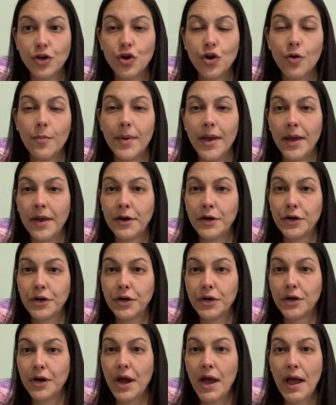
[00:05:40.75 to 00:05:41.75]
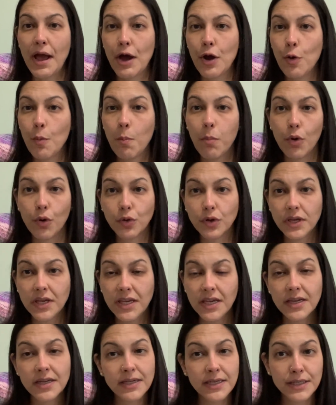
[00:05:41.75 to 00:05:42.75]
no matter how
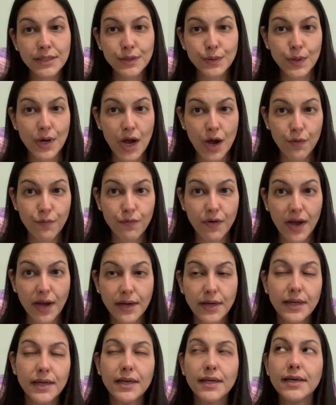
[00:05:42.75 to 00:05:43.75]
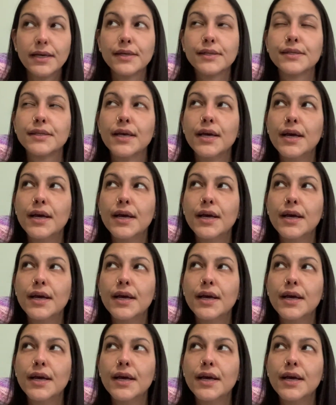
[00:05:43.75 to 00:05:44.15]
bulky it is or how fine it is.